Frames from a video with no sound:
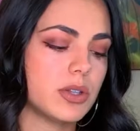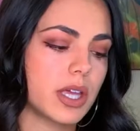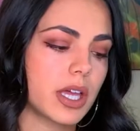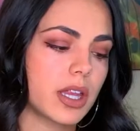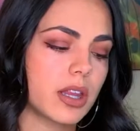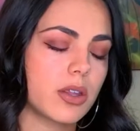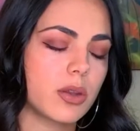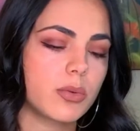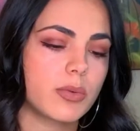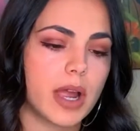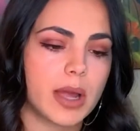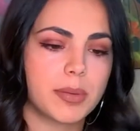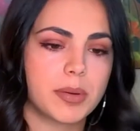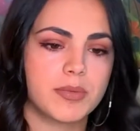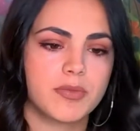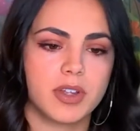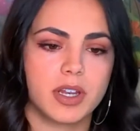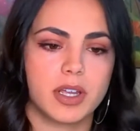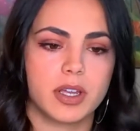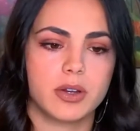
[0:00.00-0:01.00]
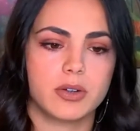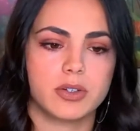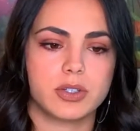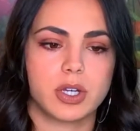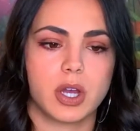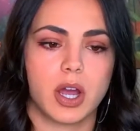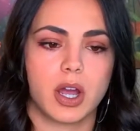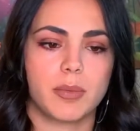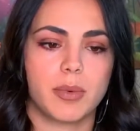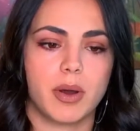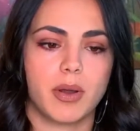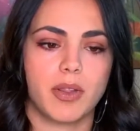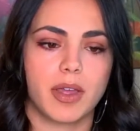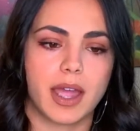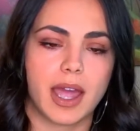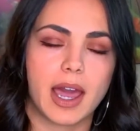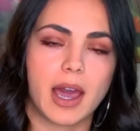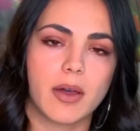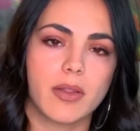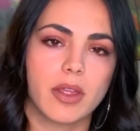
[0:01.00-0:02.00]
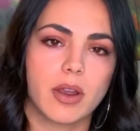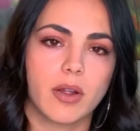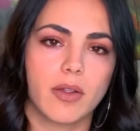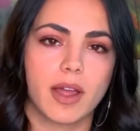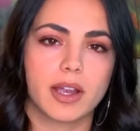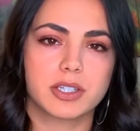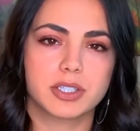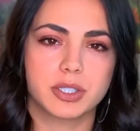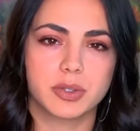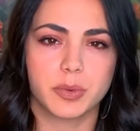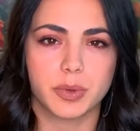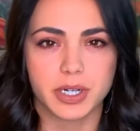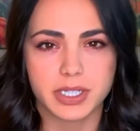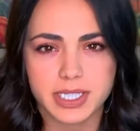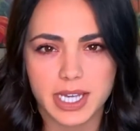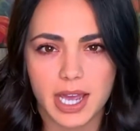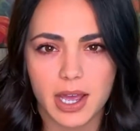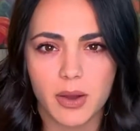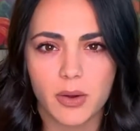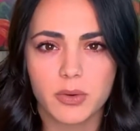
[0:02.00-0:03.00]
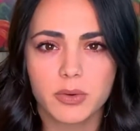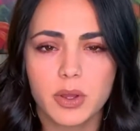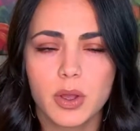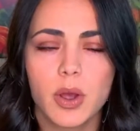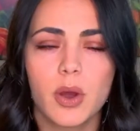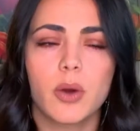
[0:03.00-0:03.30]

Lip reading: like a little wrap-up video to talk about like how that all actually worked out,